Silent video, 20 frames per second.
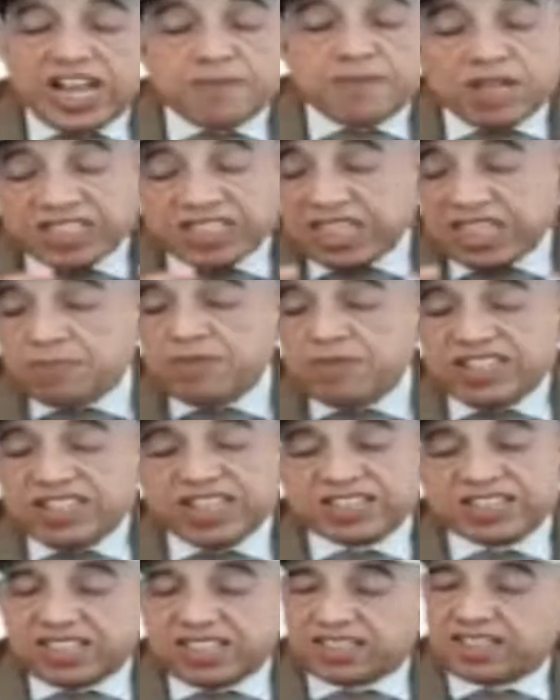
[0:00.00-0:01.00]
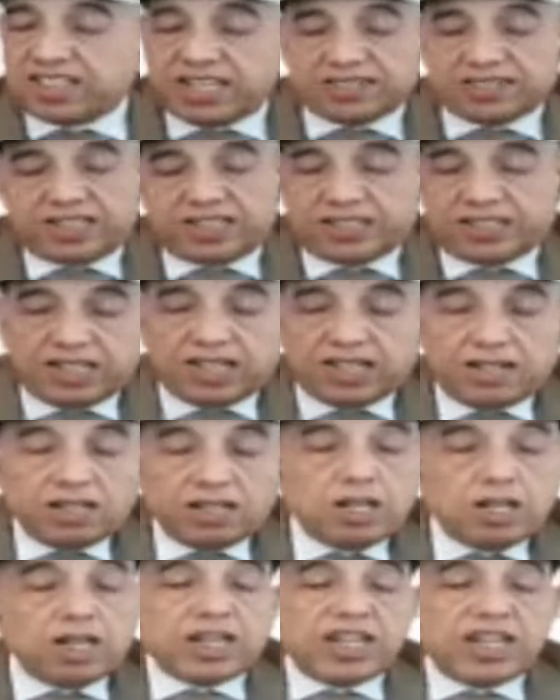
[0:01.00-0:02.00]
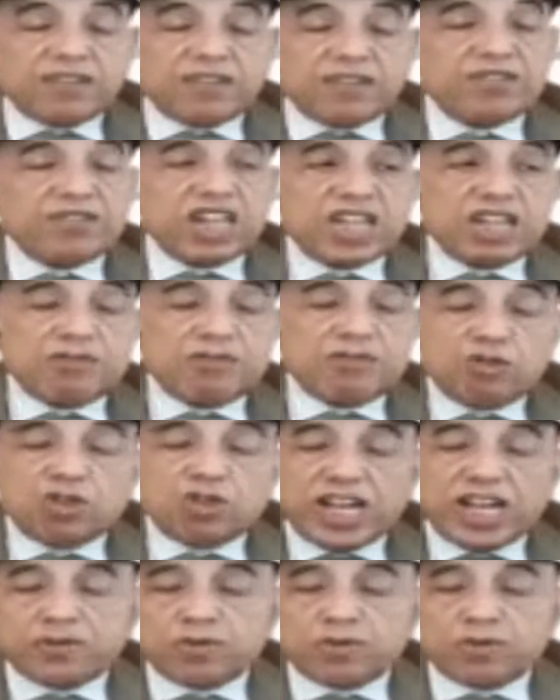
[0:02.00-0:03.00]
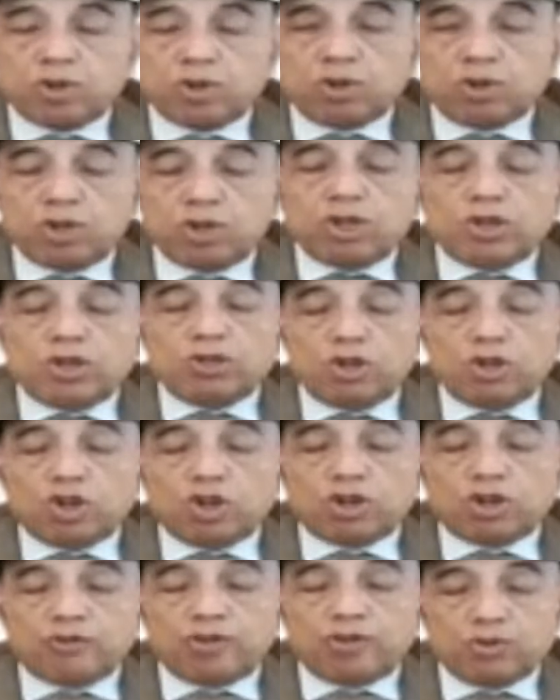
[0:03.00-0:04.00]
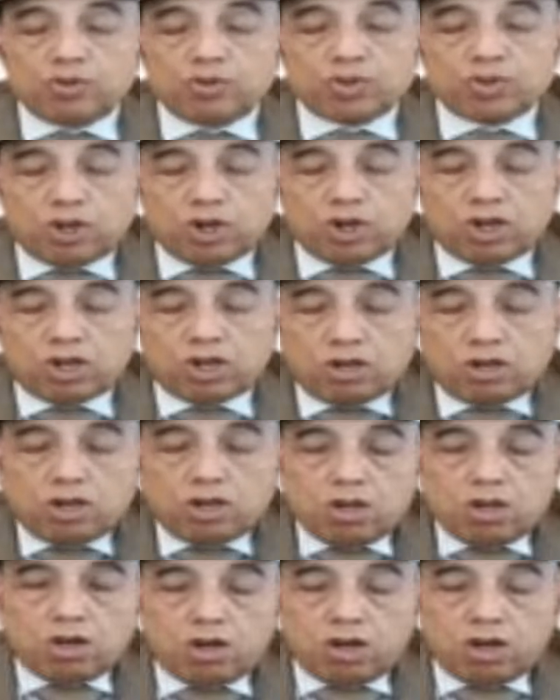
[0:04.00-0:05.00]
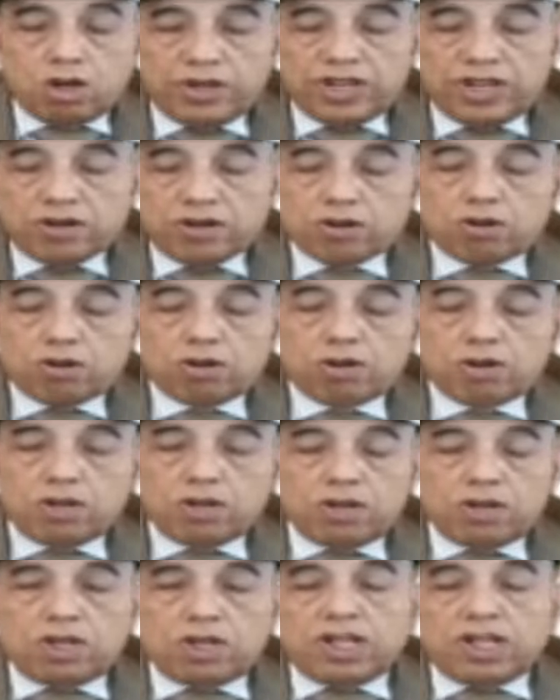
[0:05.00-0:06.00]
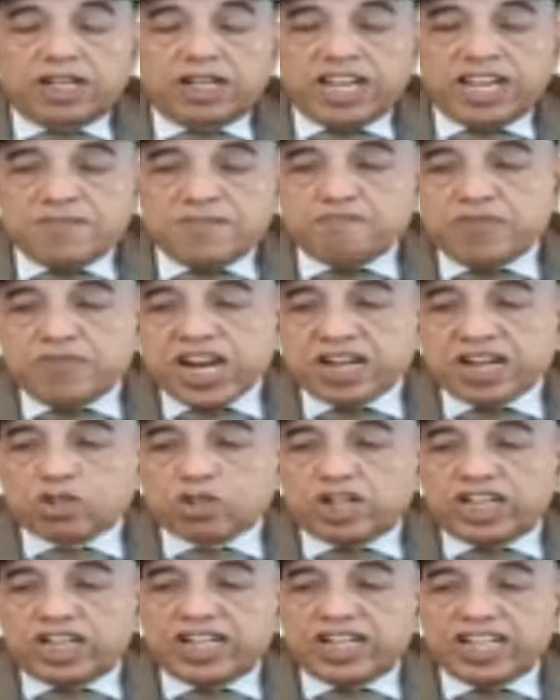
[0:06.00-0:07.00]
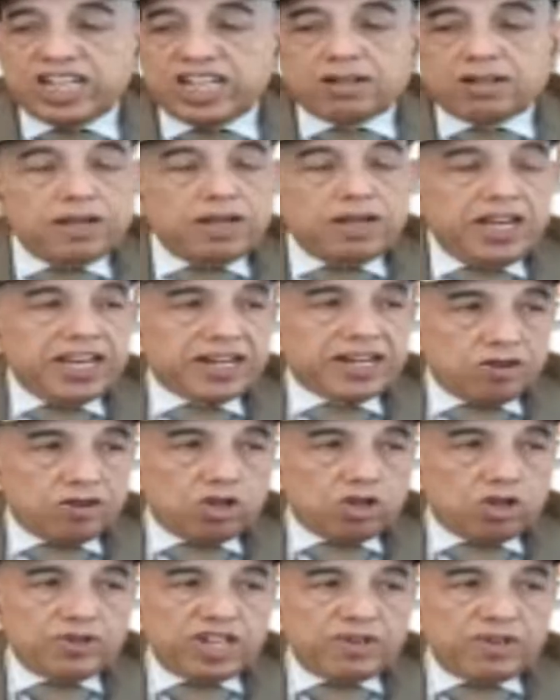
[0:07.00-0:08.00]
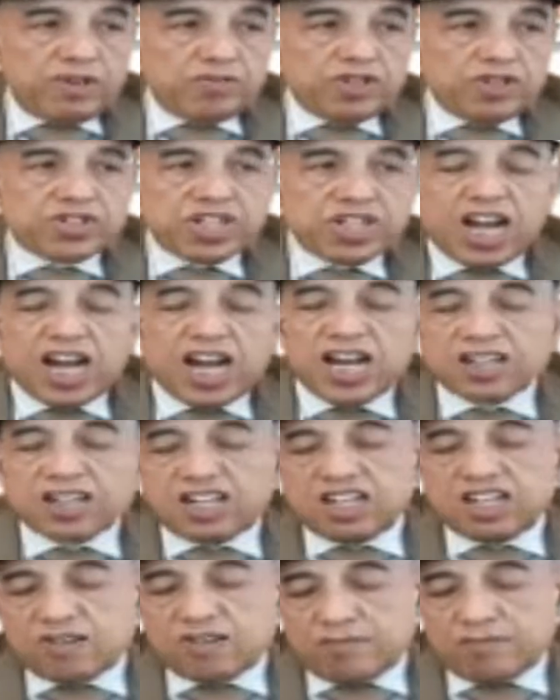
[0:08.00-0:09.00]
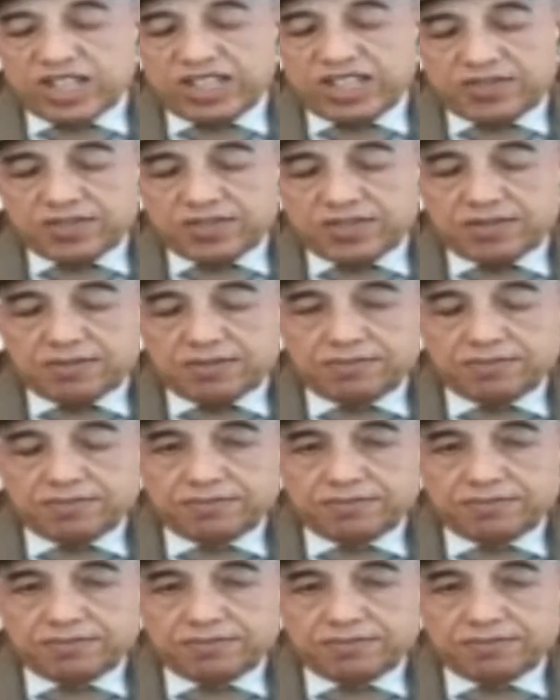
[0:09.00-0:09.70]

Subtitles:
MSMEs, etc., etc., definitely we would like to know your views on Omicron impact on Indian economy. Mr. R. Kannan, please.